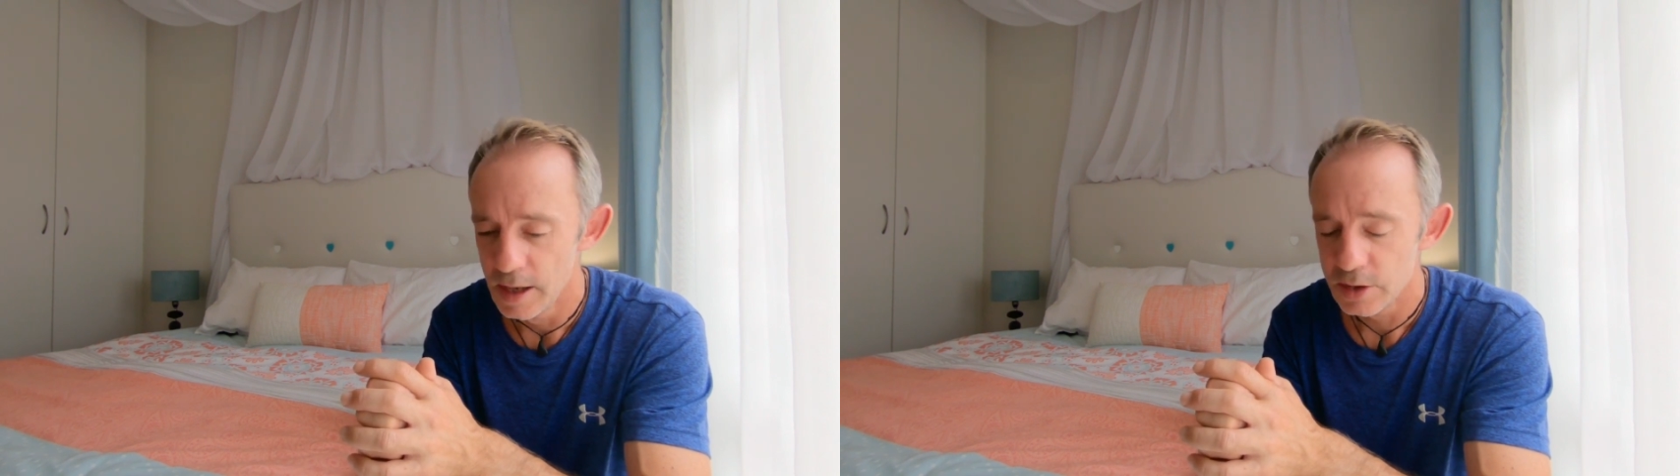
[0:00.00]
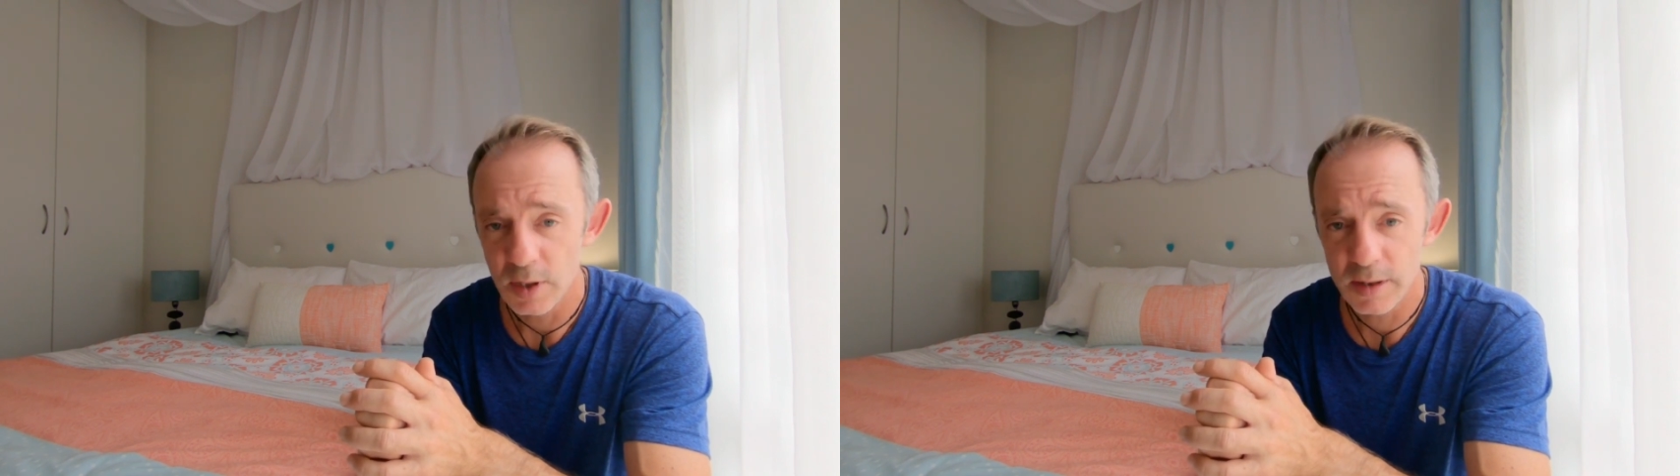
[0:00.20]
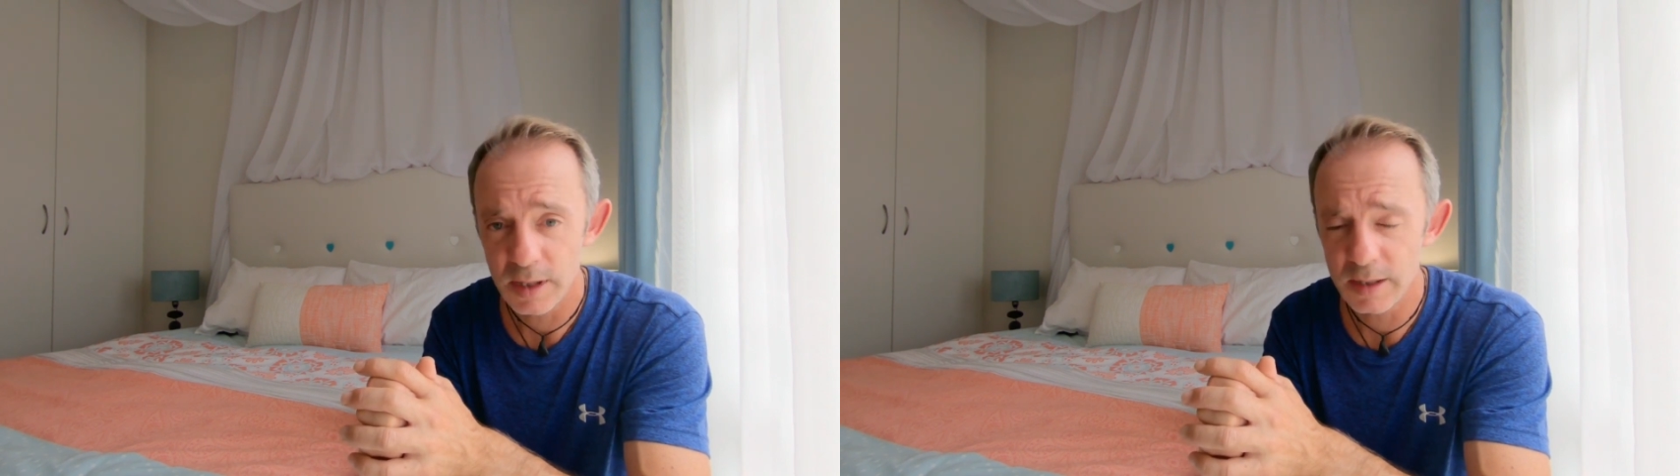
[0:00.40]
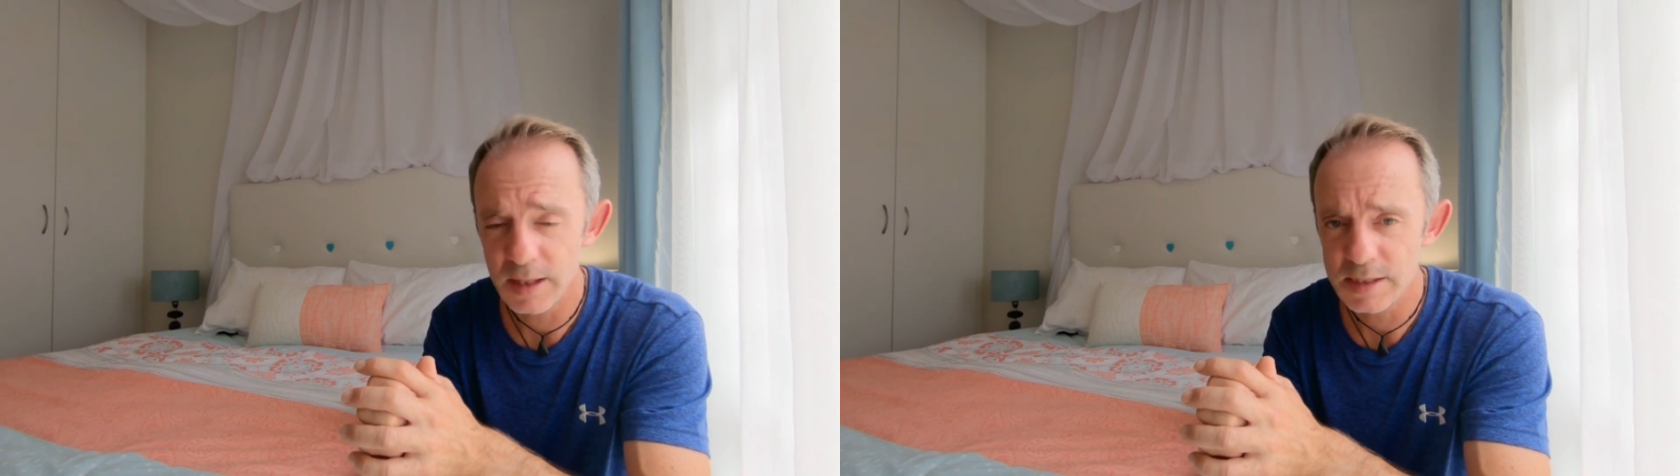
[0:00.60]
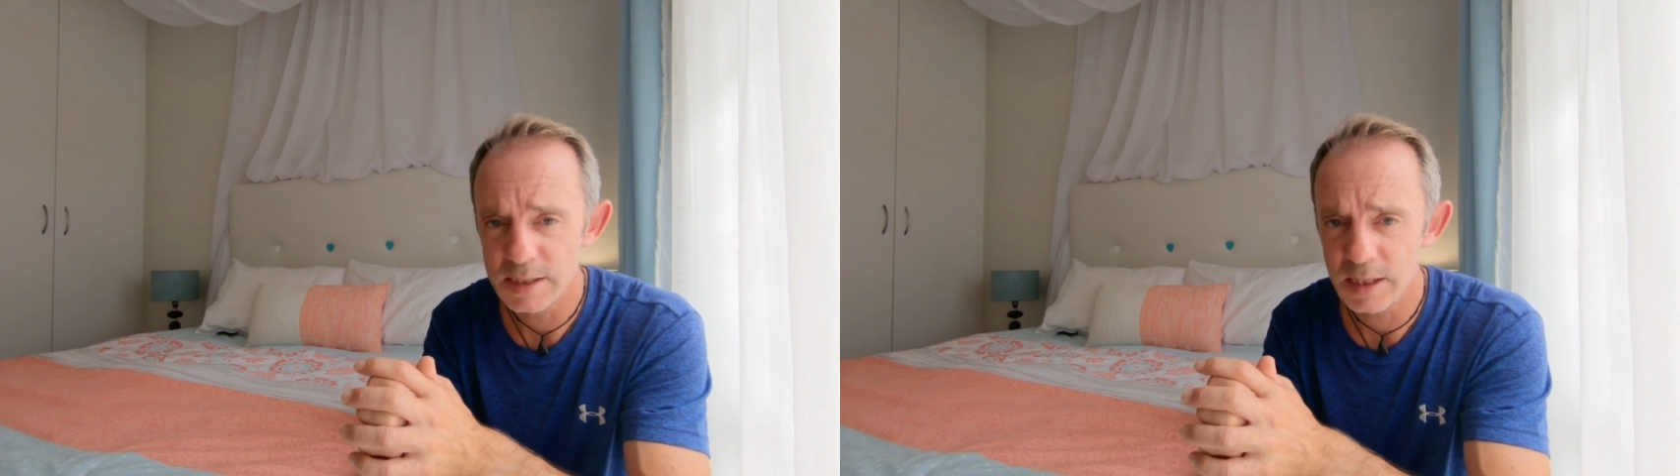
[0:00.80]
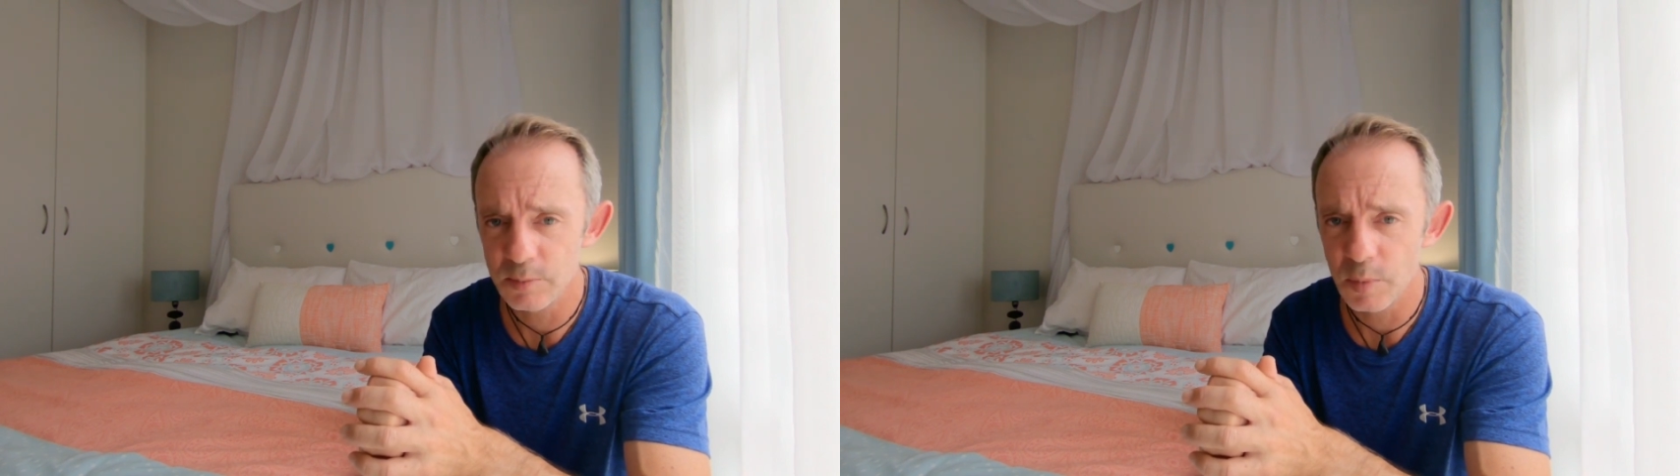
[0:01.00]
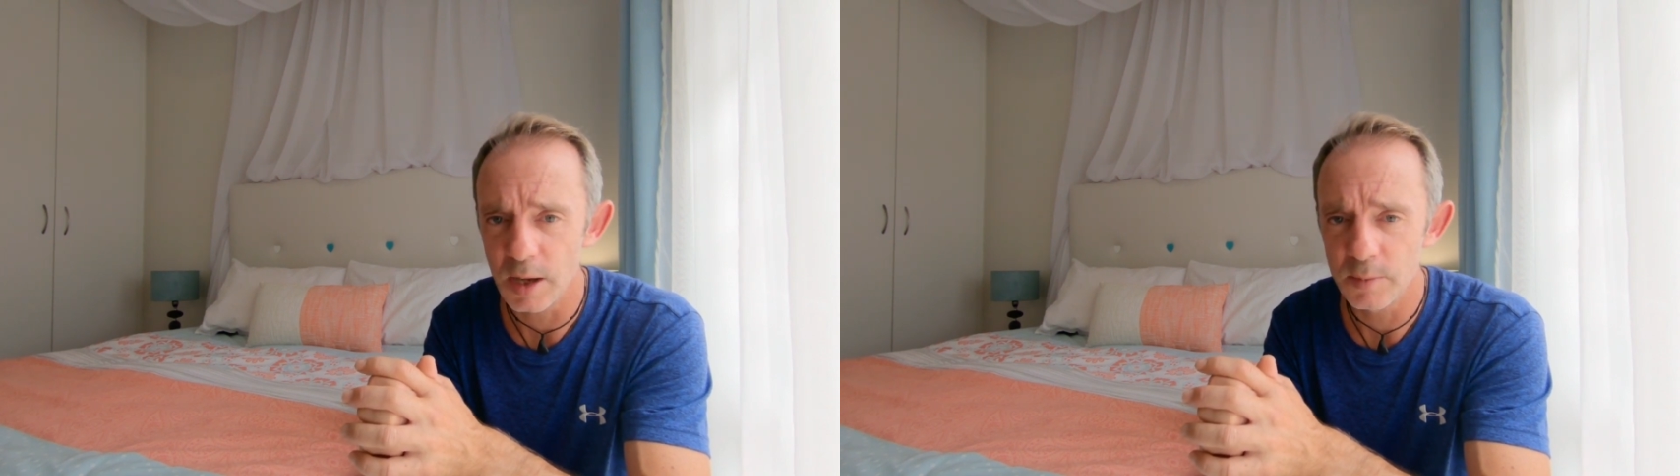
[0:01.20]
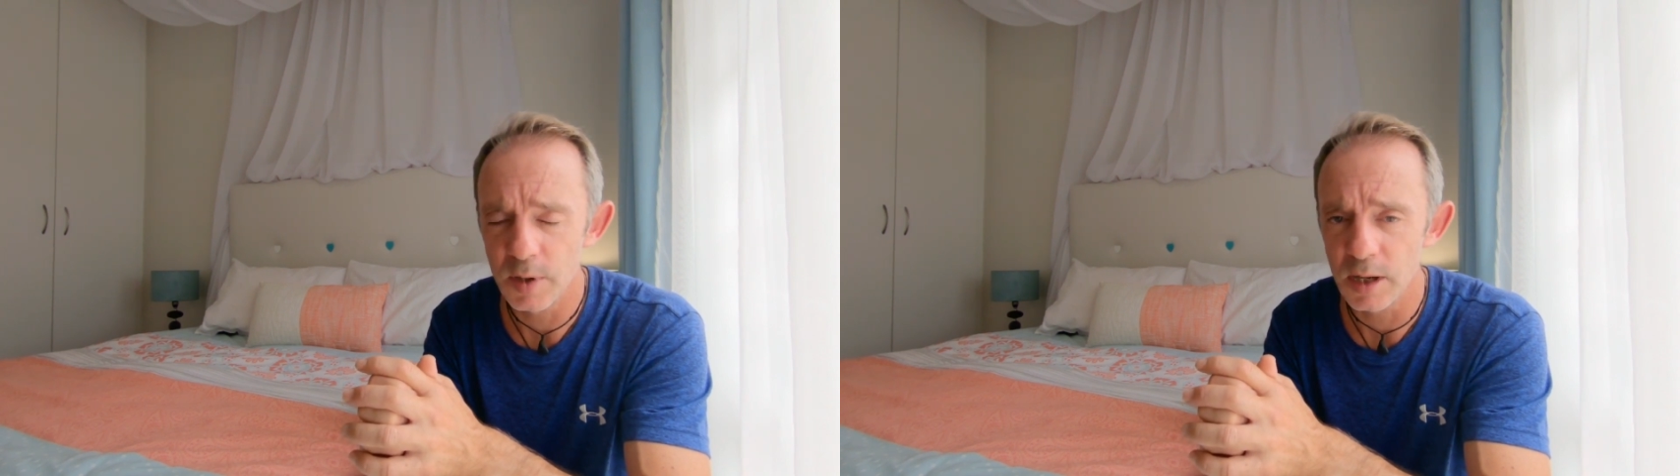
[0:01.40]
So I think that's it,
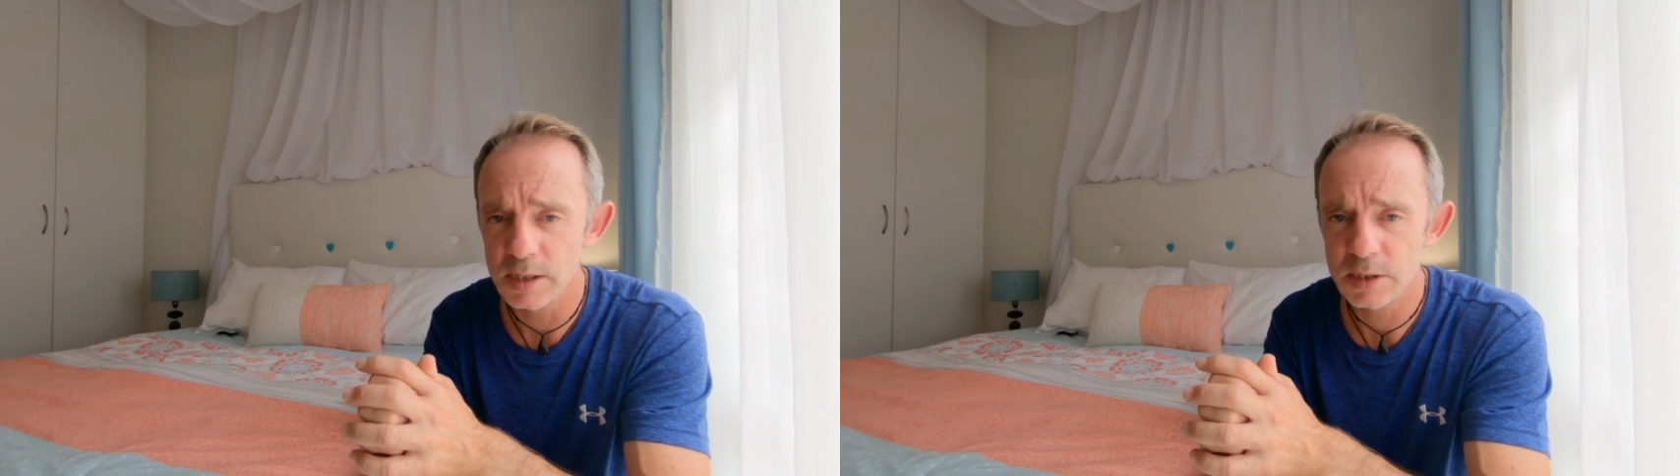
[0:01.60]
guys.